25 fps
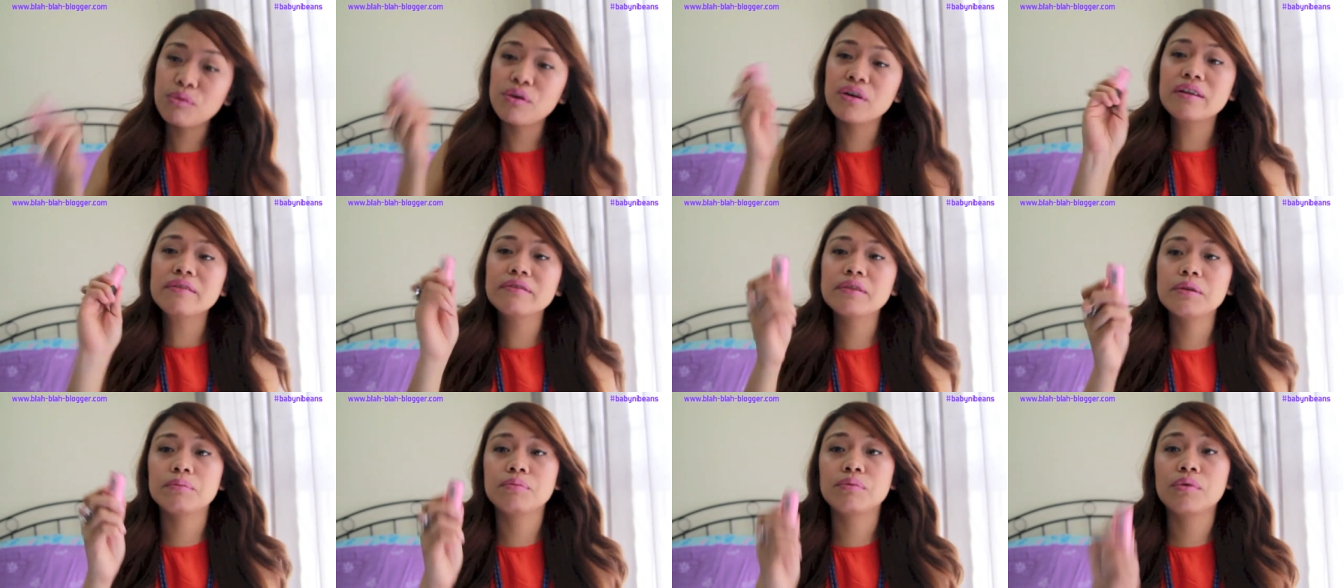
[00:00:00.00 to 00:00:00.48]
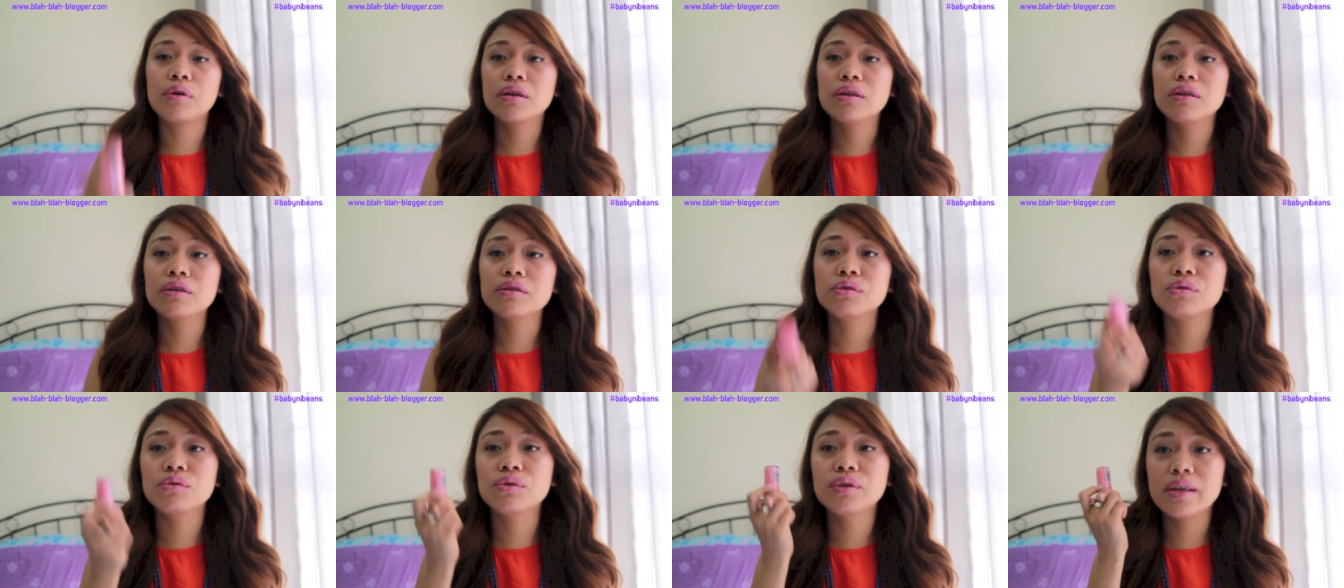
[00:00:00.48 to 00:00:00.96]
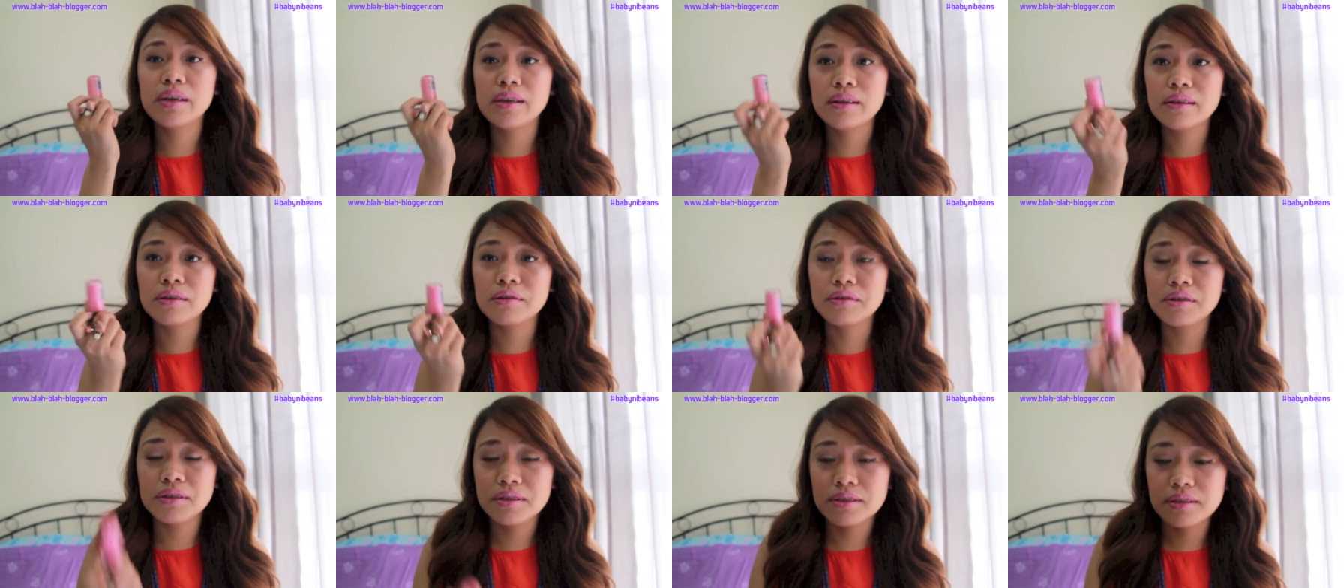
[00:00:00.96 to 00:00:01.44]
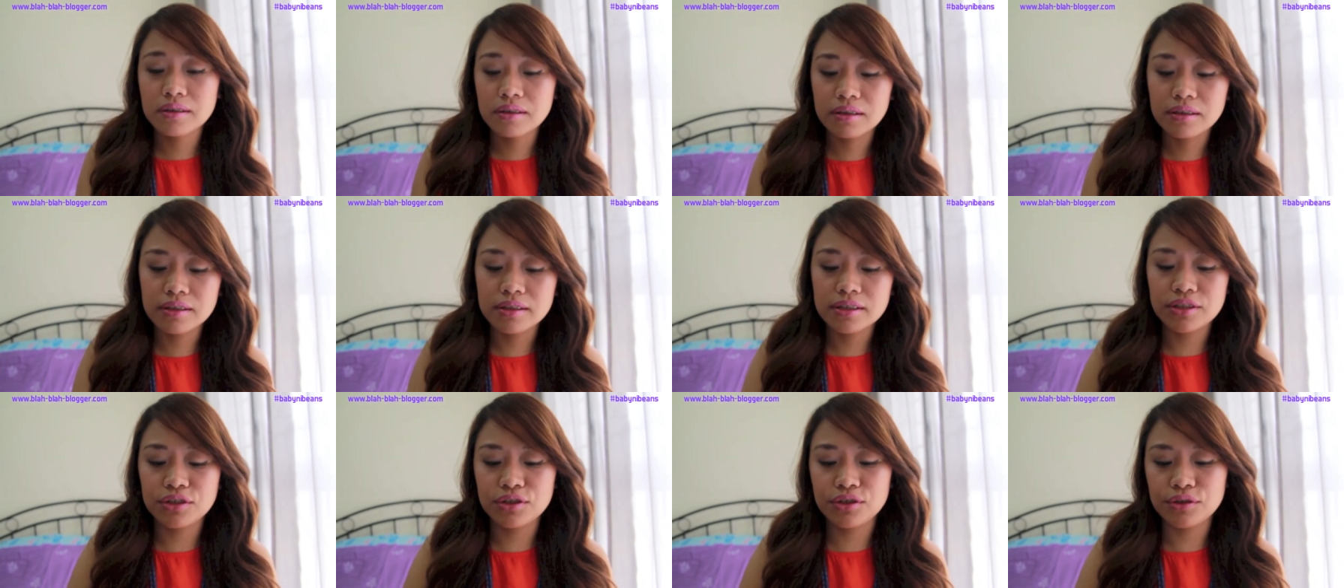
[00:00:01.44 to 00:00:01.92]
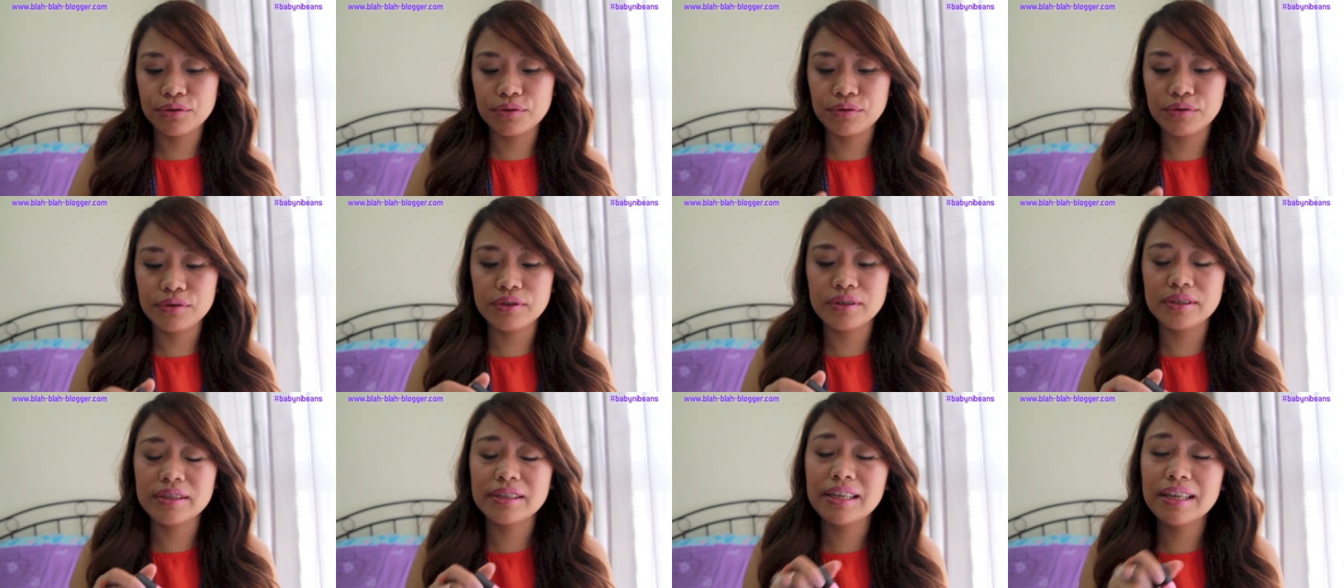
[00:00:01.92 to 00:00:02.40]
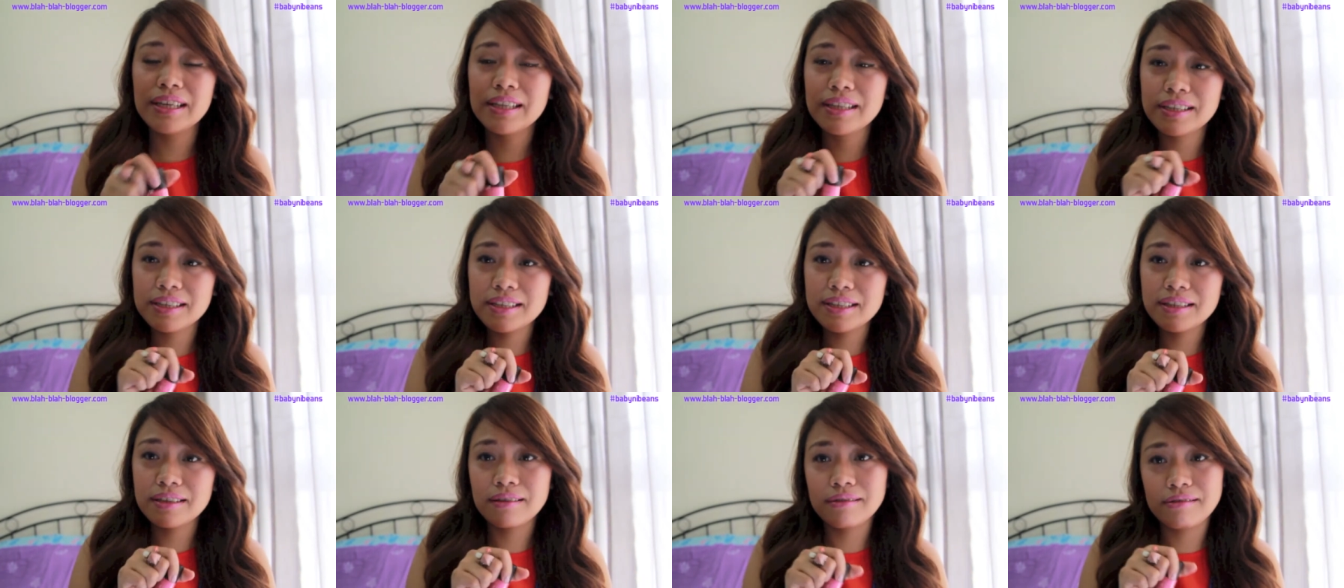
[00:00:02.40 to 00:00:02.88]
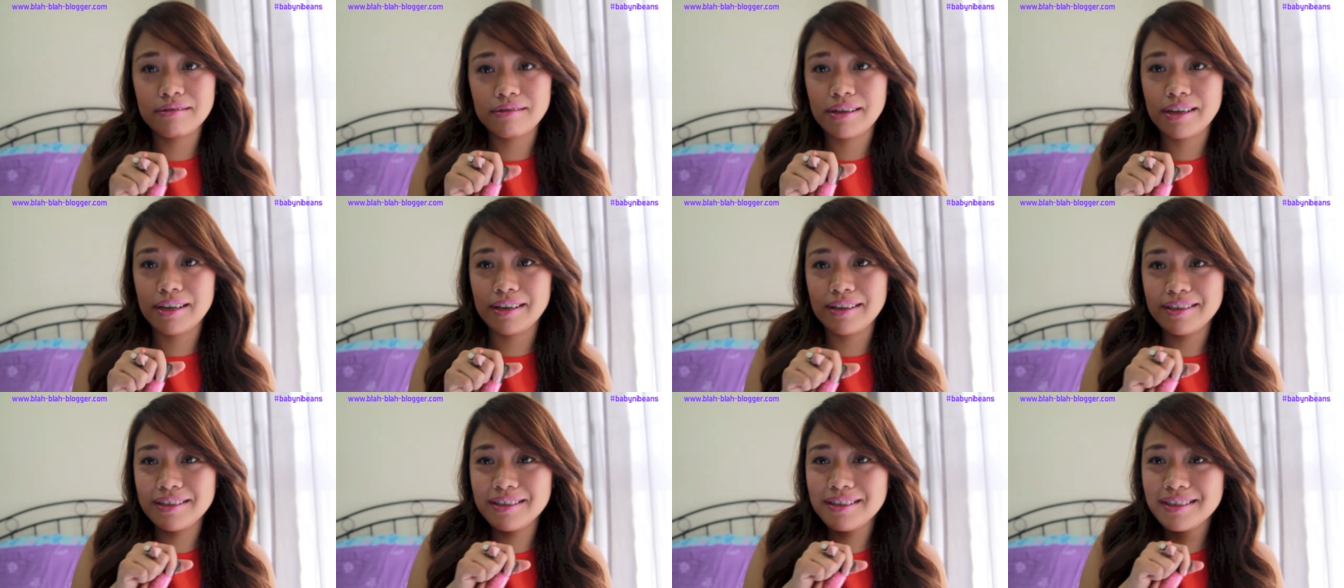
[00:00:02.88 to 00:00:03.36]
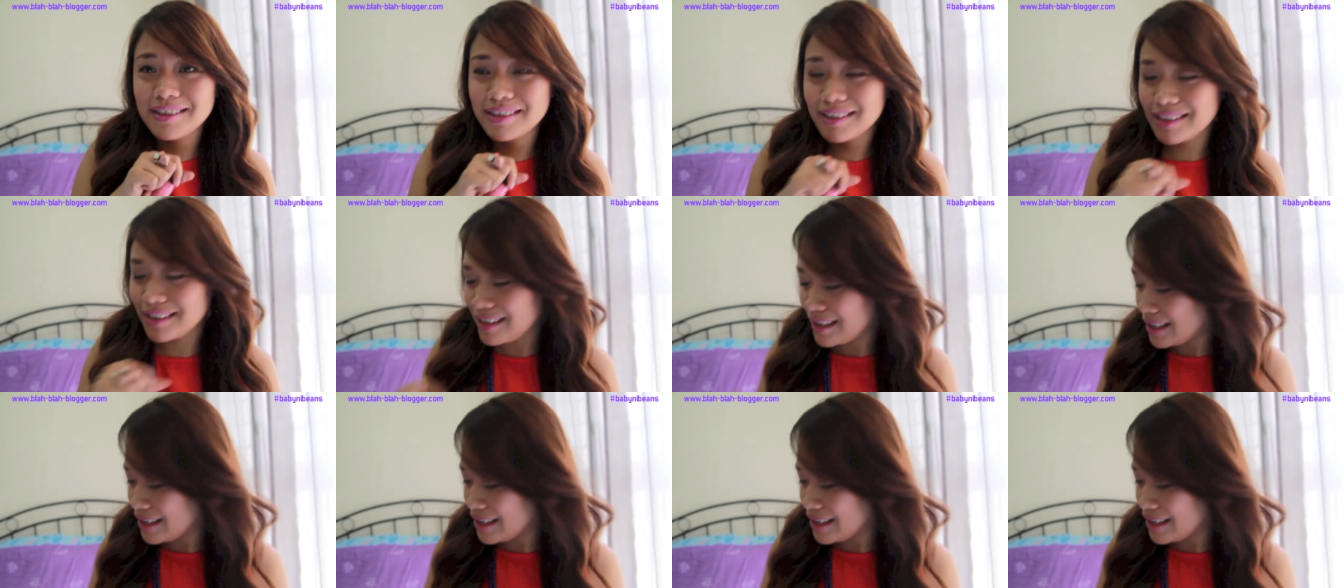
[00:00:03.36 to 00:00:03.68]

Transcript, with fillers: more of the product to get the results, so that is not nice.